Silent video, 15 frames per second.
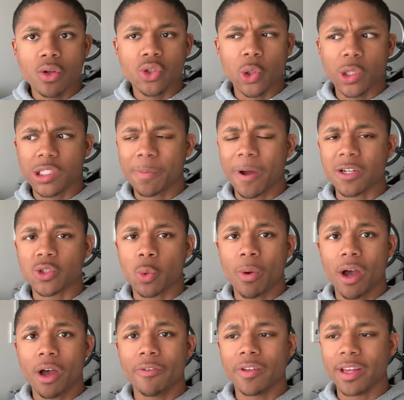So it's about
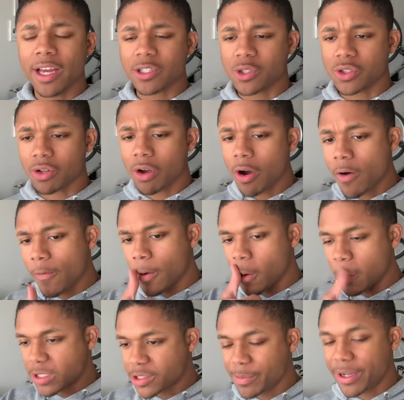12 and lectures are over,
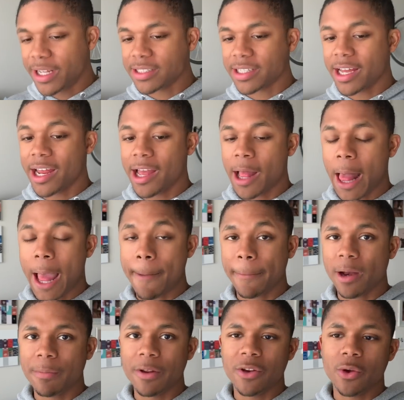which means that I'm
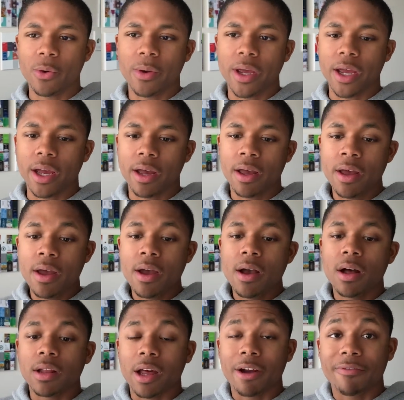going to be doing
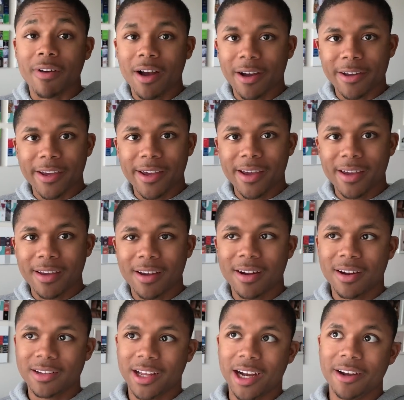a lot of Anki,
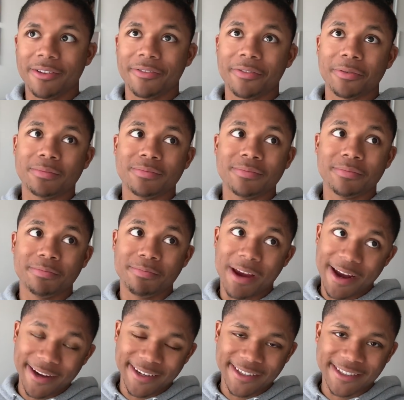a lot of
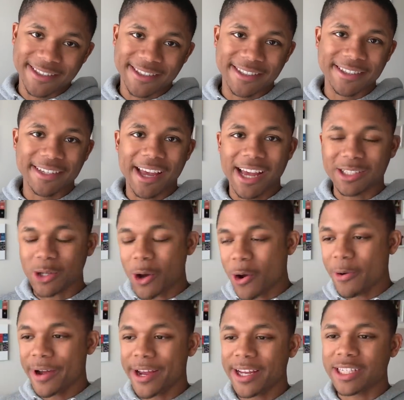maintenance, as
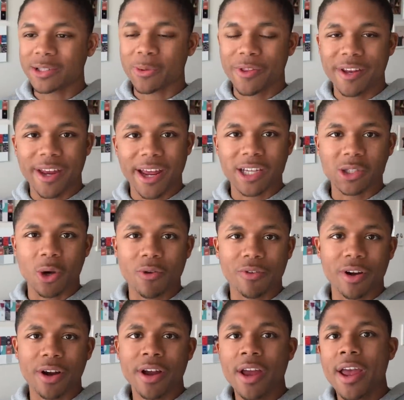always, when the day is
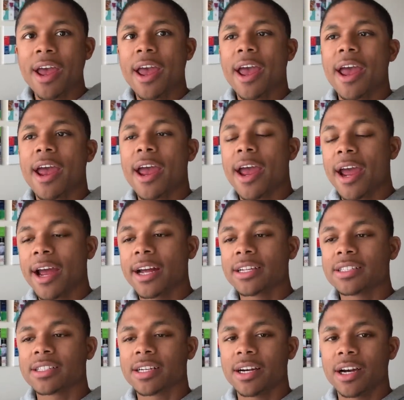over,
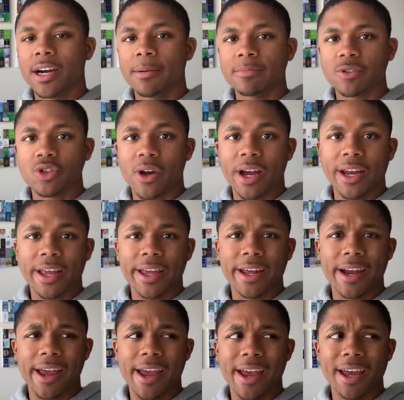and um, trying to get
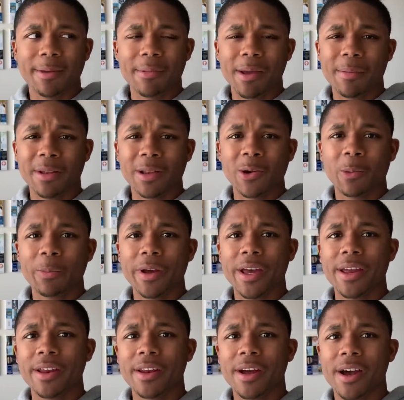ahead maybe a little
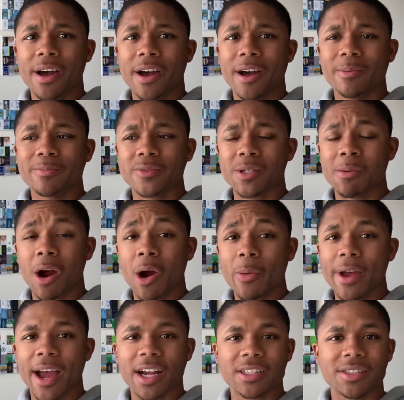bit. Um, tomorrow
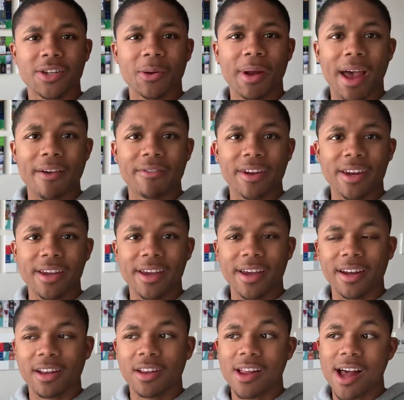we actually don't have any
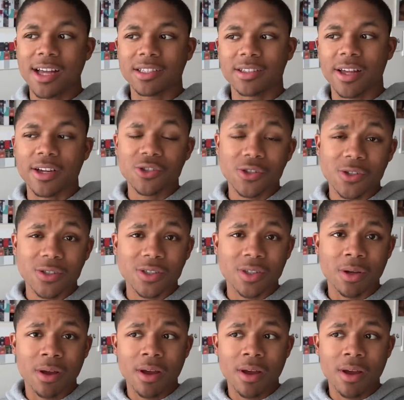in-class lectures.